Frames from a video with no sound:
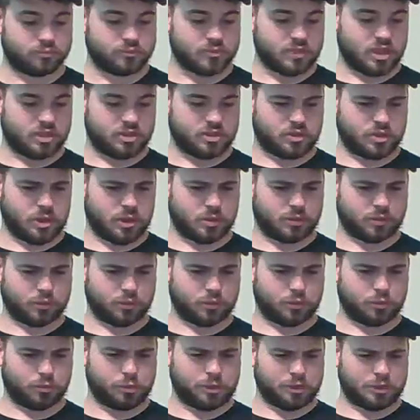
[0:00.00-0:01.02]
Let's talk a
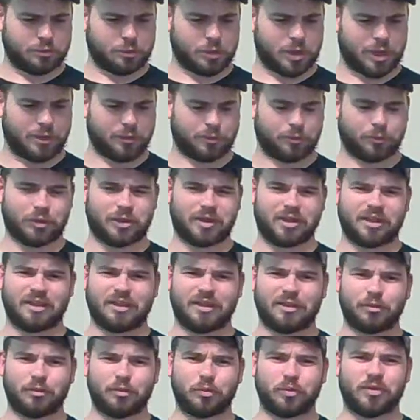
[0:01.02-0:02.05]
little bit about what they
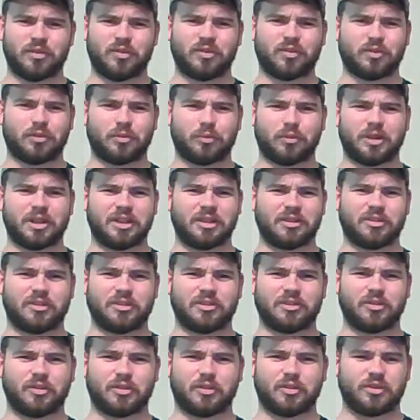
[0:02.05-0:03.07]
did with these
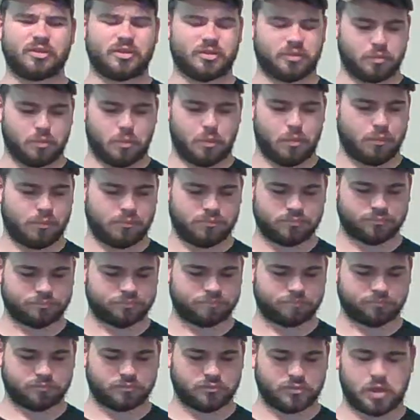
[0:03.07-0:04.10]
serrations. They're just,
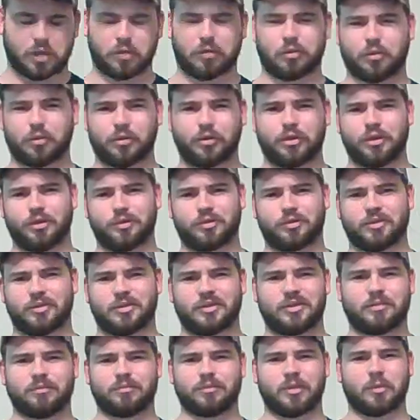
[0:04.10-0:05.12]
I don't know, they're
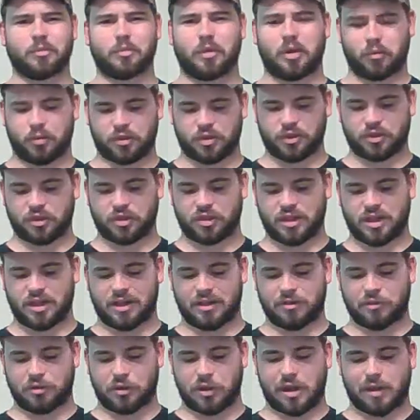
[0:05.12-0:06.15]
useless. I'm not really going to get
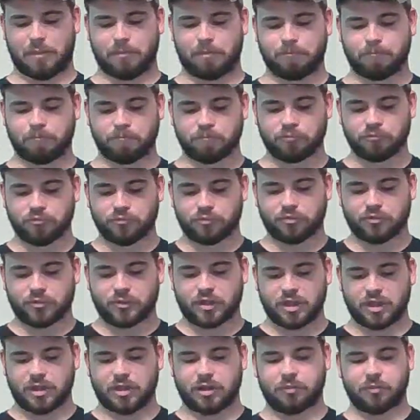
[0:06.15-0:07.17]
into that.
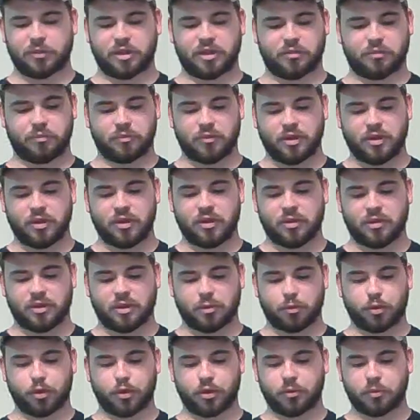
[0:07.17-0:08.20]
They
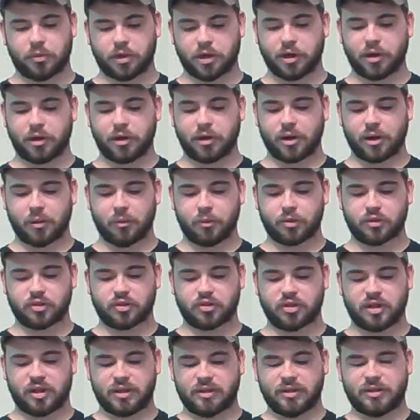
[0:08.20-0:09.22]
put them here, and I will
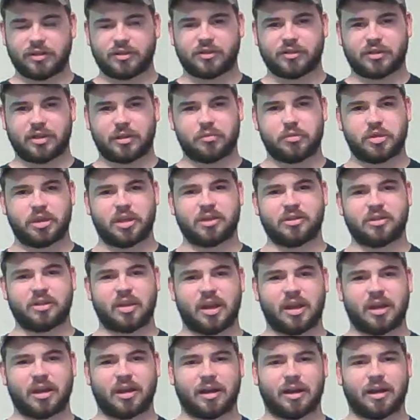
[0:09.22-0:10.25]
say this. I mean,
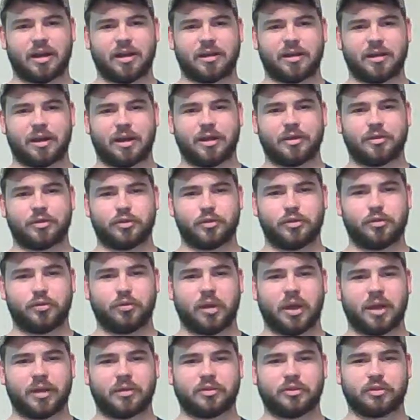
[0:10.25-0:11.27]
like I do
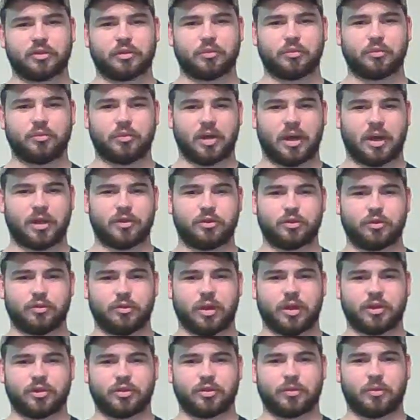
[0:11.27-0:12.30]
like to
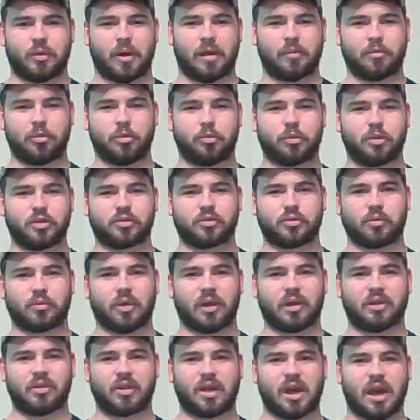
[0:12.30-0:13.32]
grab the pistol
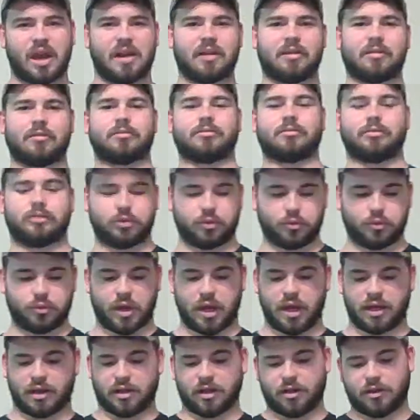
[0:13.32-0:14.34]
like that and do
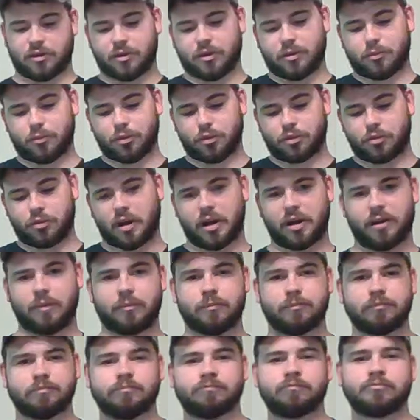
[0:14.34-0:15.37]
that kind of number,
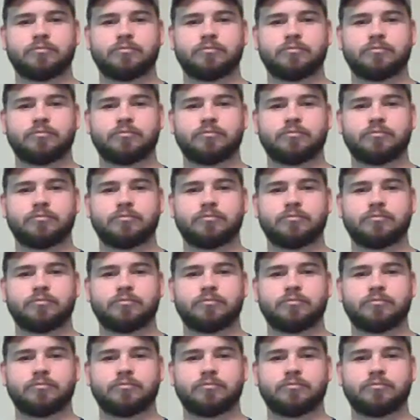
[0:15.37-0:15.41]
right?